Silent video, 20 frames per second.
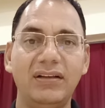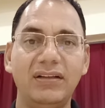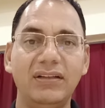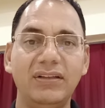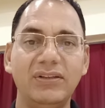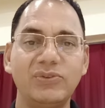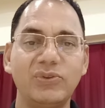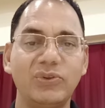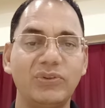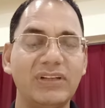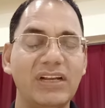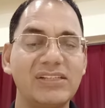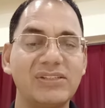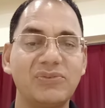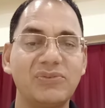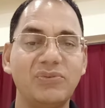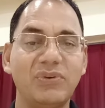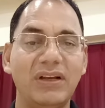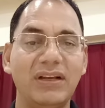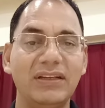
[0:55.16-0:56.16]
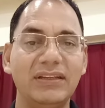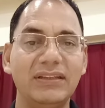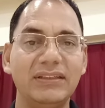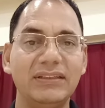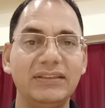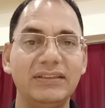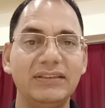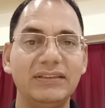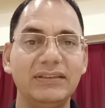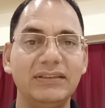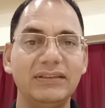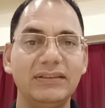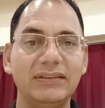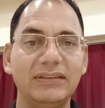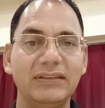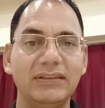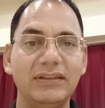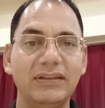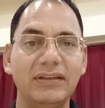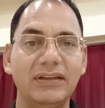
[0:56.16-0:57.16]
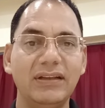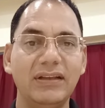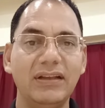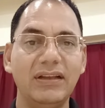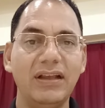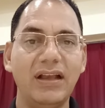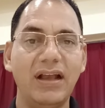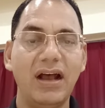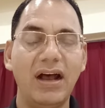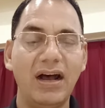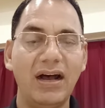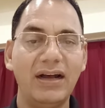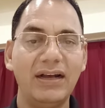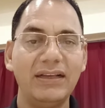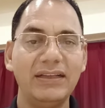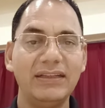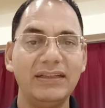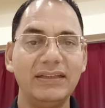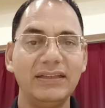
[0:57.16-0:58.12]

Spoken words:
So that's why I